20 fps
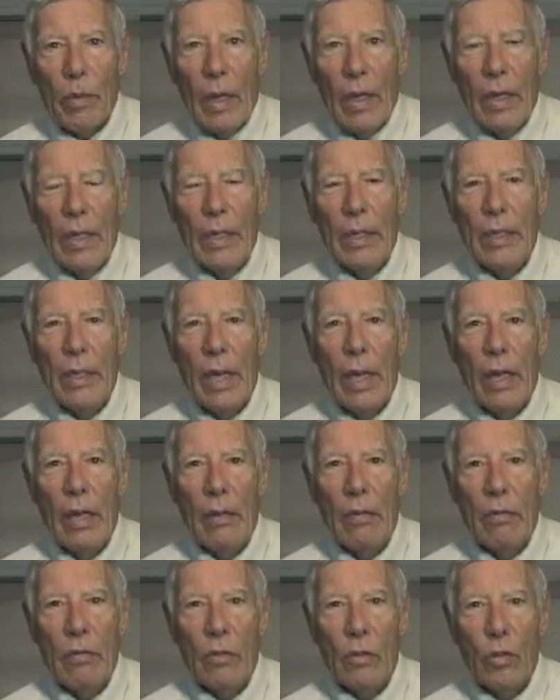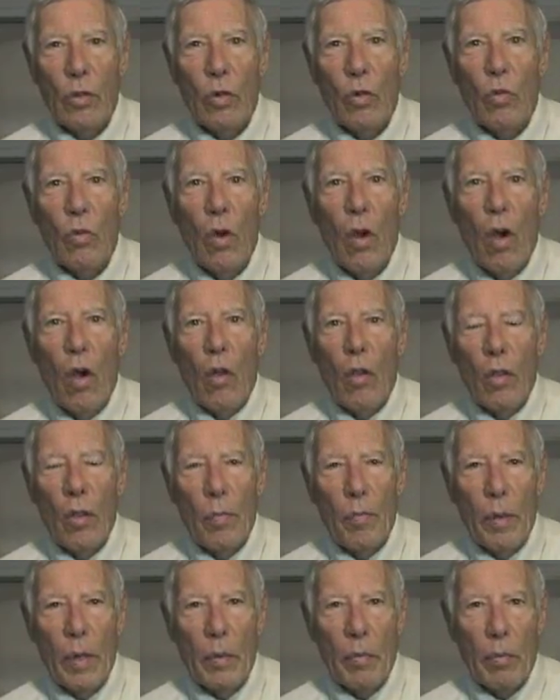he gave to the
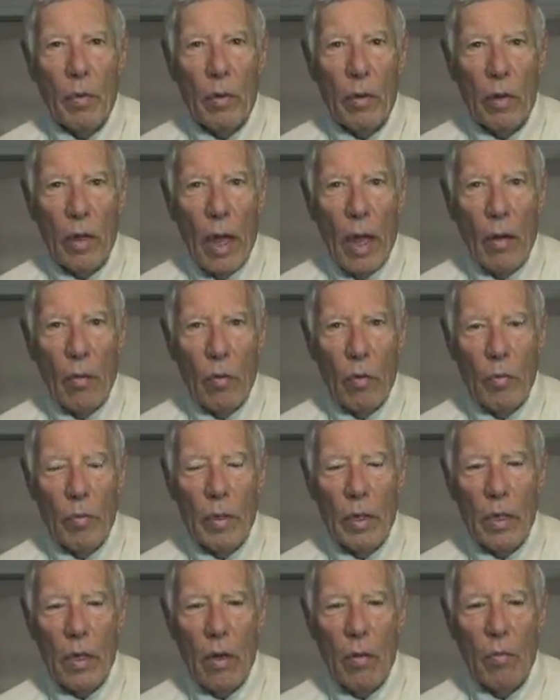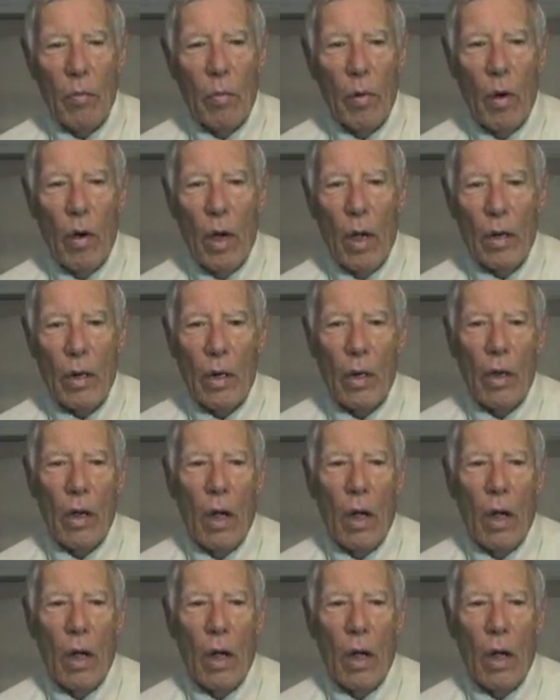people that would become part